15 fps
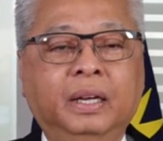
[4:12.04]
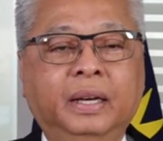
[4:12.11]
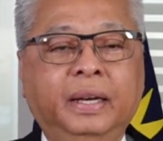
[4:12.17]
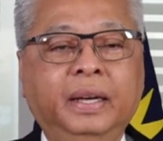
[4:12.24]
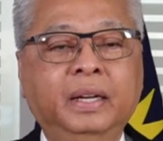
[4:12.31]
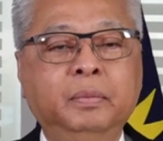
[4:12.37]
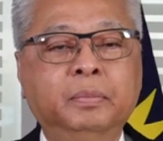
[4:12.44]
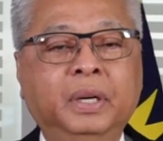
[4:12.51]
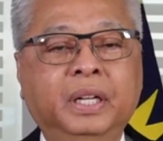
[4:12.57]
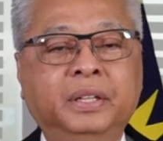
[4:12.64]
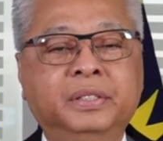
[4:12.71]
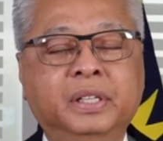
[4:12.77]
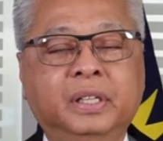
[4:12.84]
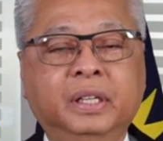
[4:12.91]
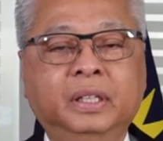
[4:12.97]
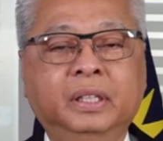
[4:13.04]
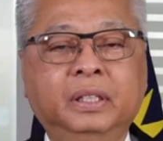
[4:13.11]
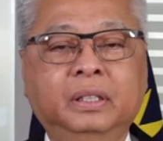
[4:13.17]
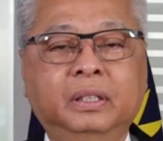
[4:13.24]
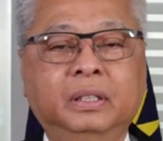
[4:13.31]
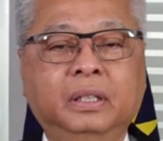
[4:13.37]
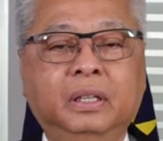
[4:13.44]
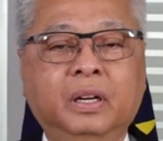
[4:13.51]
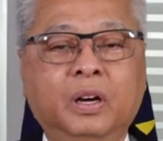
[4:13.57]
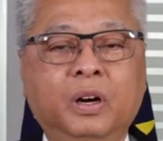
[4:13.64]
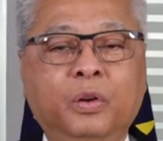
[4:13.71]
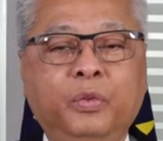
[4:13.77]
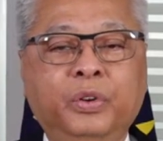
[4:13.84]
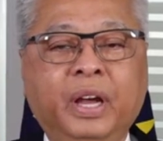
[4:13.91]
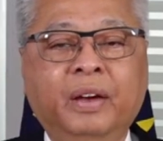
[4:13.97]
In Malaysia,
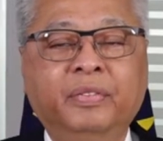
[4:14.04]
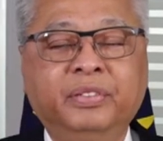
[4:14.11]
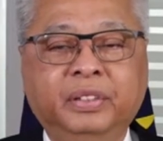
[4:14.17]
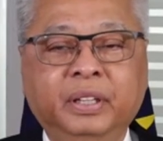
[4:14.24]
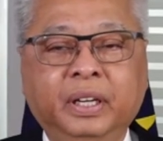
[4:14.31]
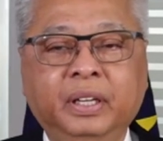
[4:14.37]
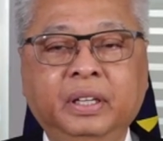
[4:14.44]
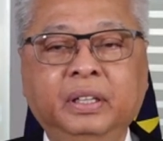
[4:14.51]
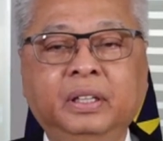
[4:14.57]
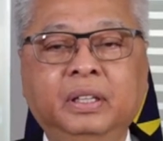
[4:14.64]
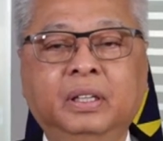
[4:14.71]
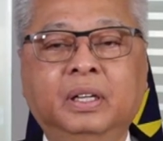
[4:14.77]
we have saying,